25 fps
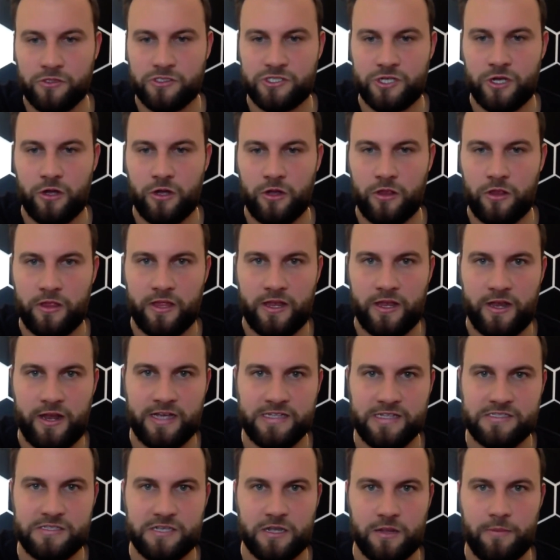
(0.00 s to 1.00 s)
So the
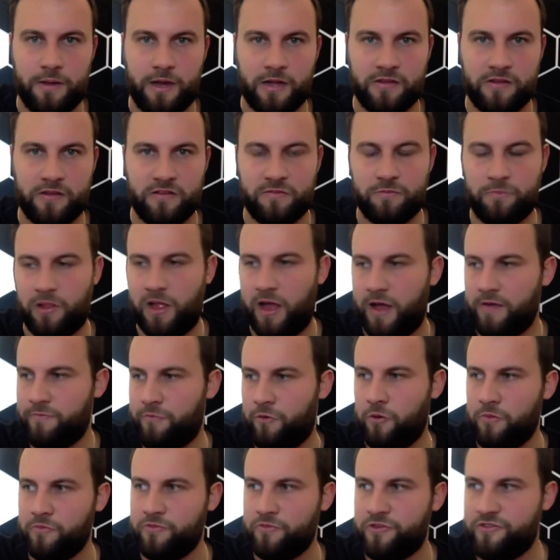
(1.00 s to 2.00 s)
nice thing about these
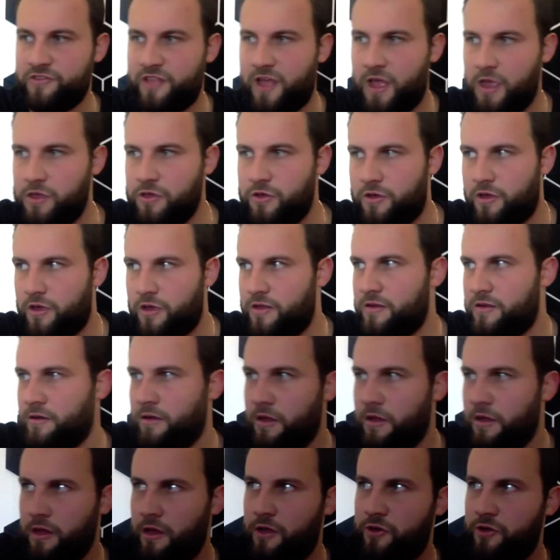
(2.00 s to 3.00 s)
platforms is that you can
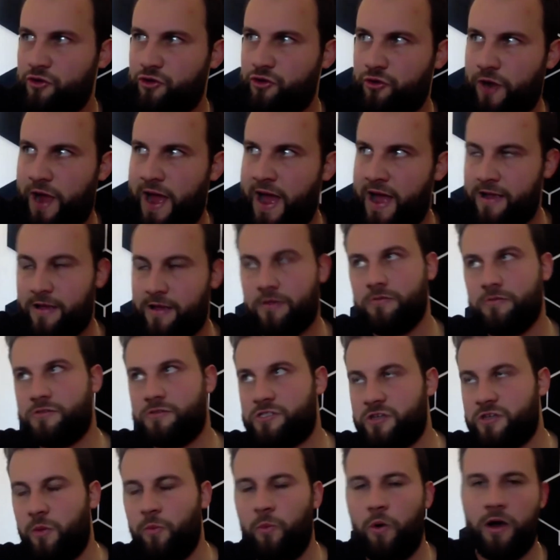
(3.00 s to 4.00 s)
track
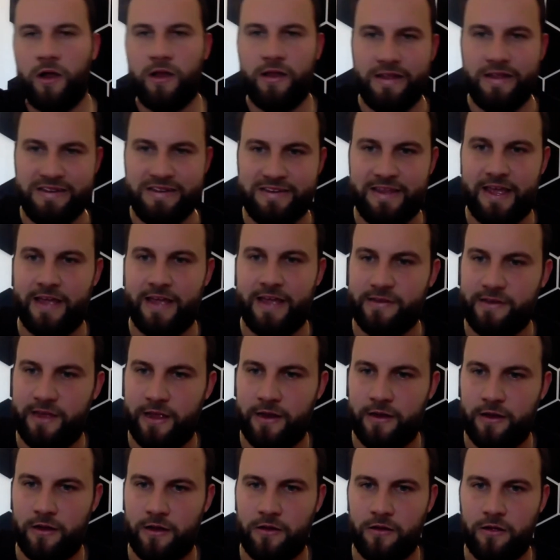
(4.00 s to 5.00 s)
somewhat intent
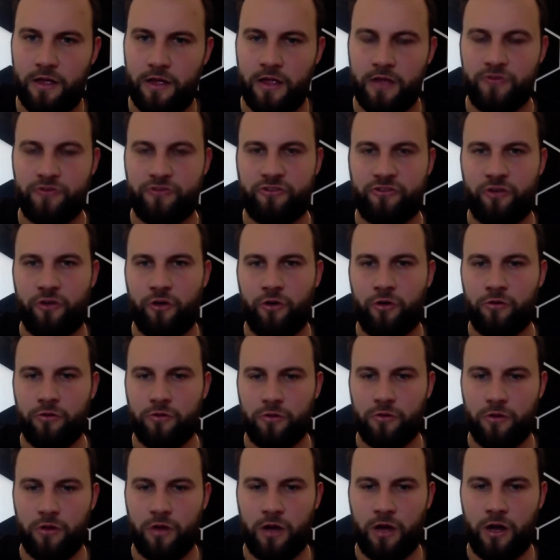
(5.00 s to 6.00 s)
data. And so
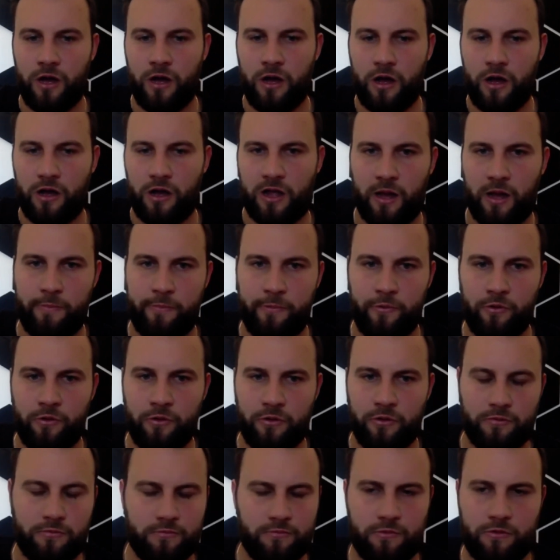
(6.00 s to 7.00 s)
a
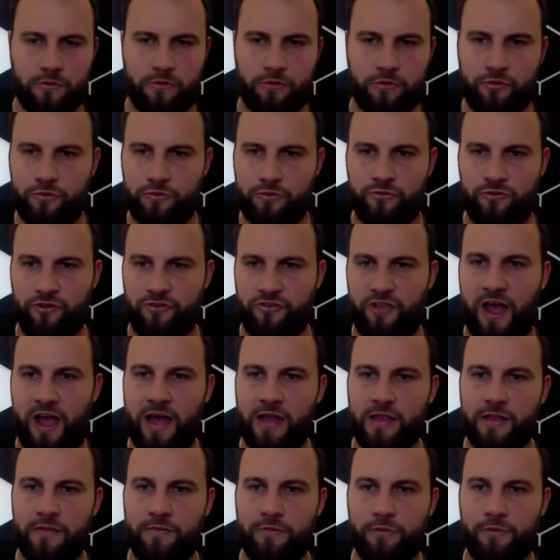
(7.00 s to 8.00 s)
couple just high
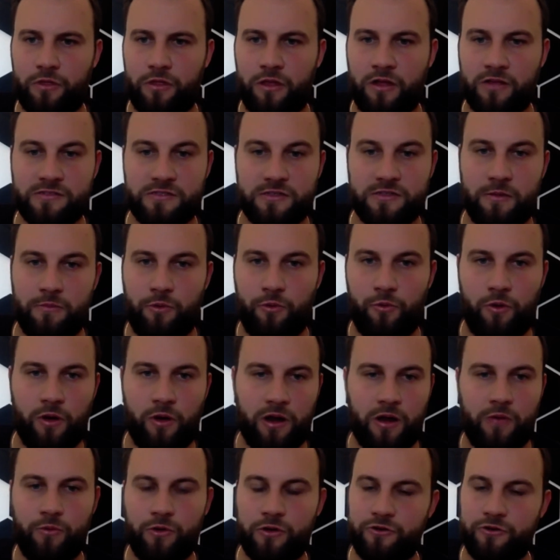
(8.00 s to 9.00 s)
level thoughts. Number one,
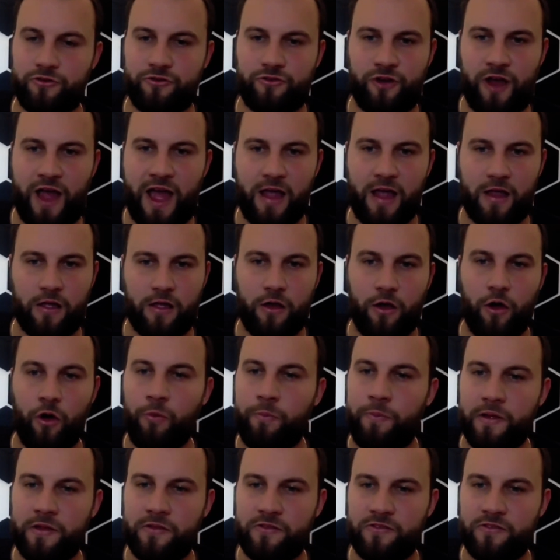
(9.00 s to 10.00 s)
I wouldn't track
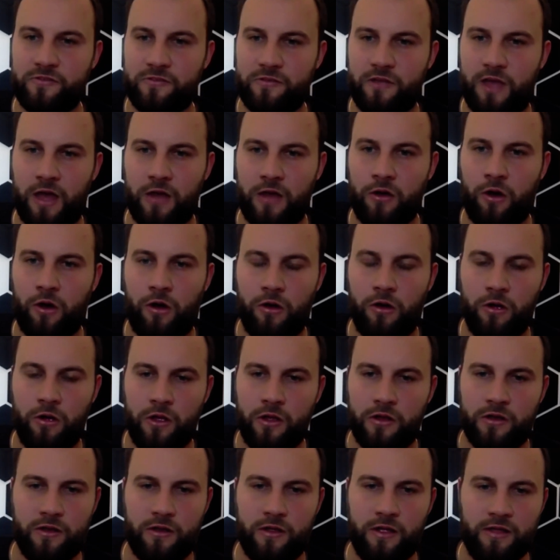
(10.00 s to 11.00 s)
opens at all.
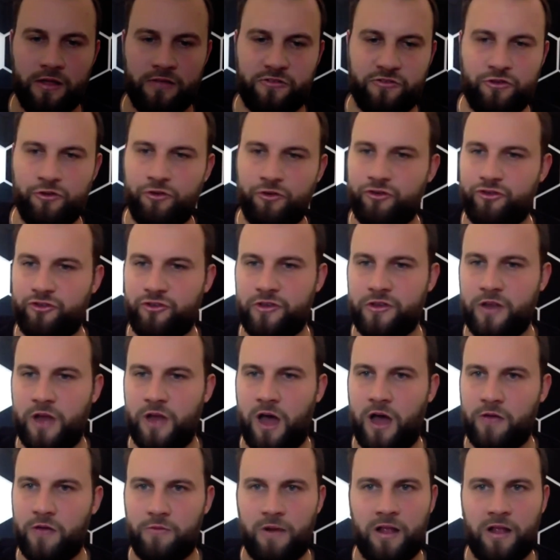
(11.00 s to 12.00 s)
It's usually
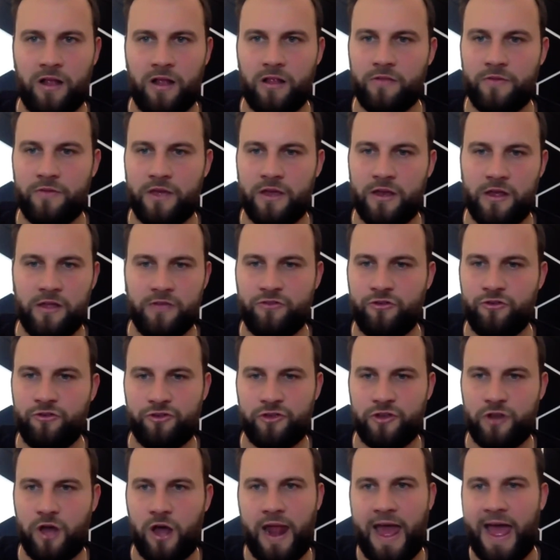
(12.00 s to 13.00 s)
not relevant. It's
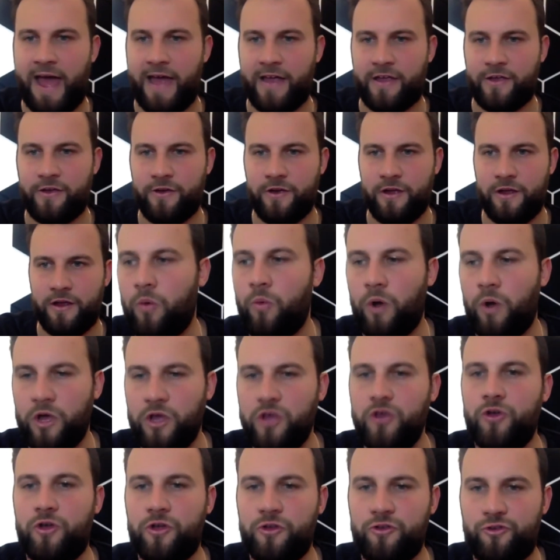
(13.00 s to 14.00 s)
usually not accurate. What
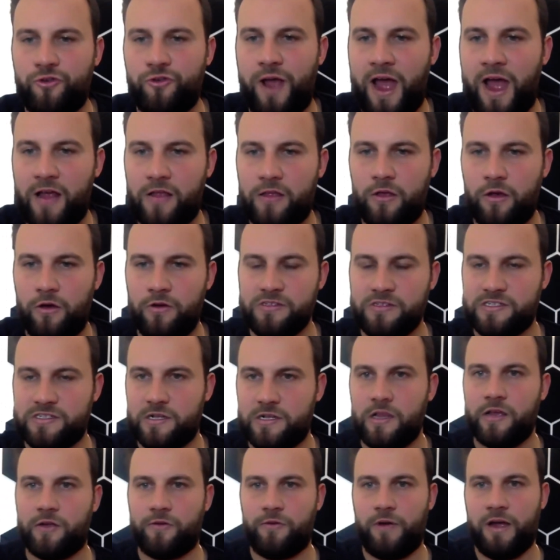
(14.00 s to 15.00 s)
you could track though is
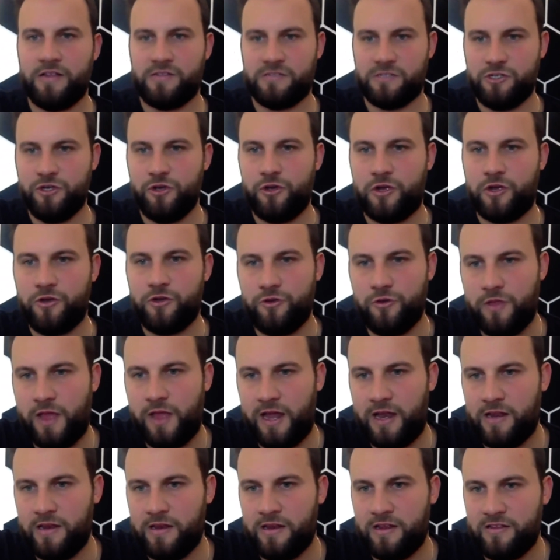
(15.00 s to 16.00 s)
click rates. And you could do that
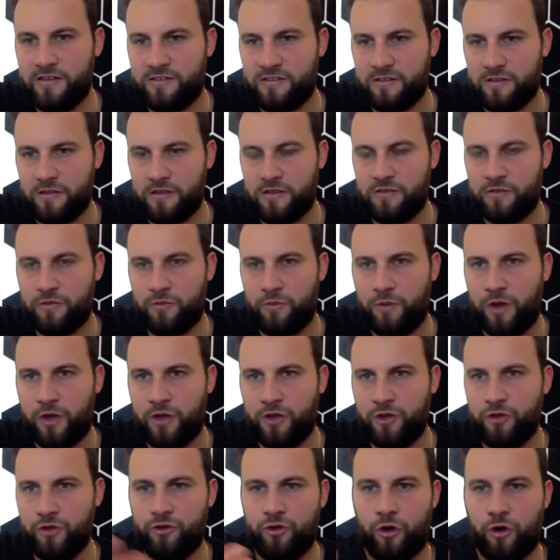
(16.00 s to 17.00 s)
in instantly to where
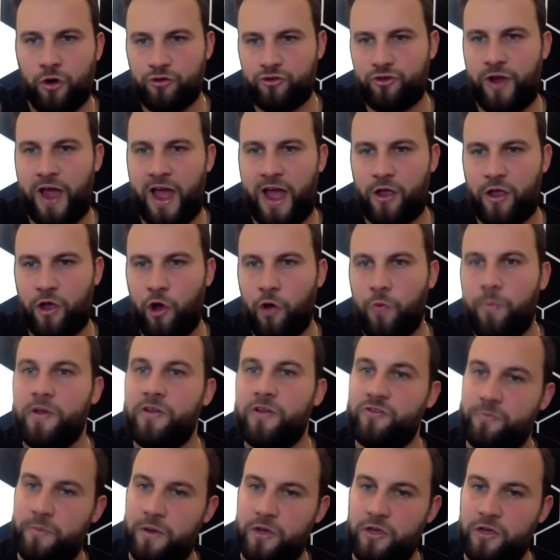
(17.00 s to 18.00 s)
you don't track
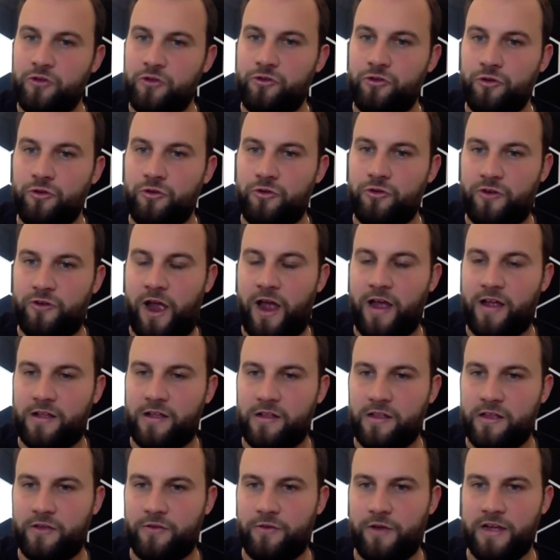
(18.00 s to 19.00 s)
opens, but you do track
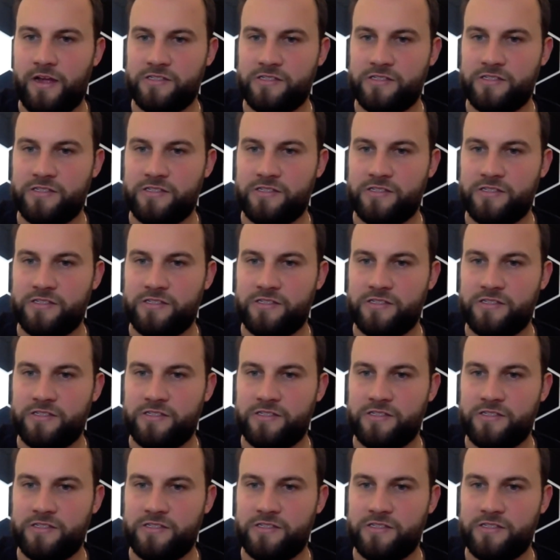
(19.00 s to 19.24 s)
click rates.